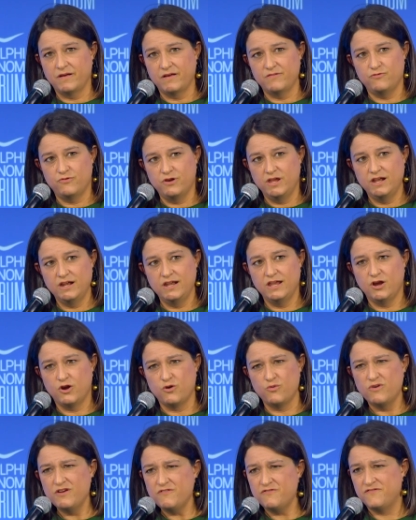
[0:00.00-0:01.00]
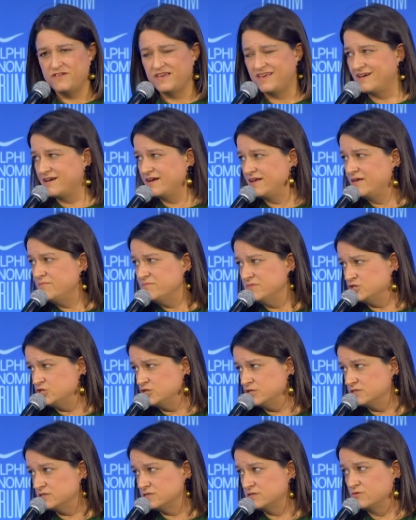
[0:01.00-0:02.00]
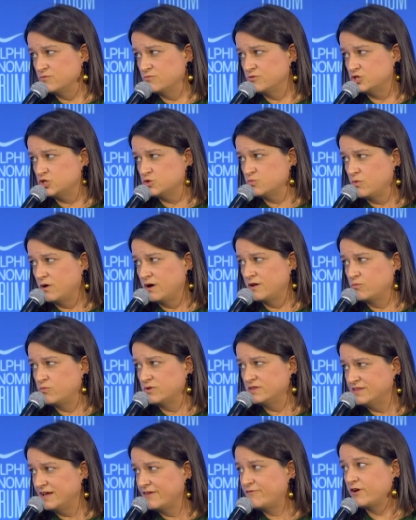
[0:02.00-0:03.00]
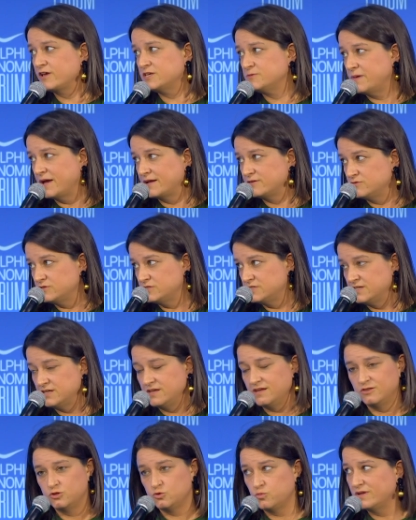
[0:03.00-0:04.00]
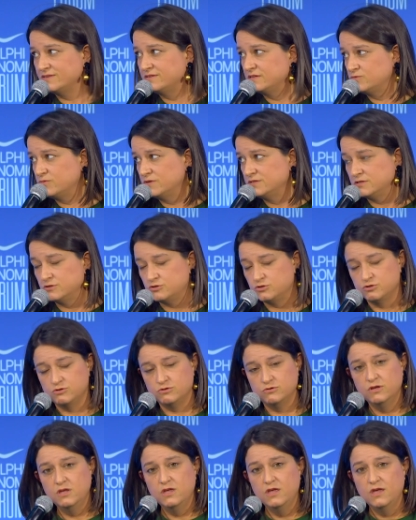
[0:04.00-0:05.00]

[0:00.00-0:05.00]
really horrific images, which one would never expect to see in 2022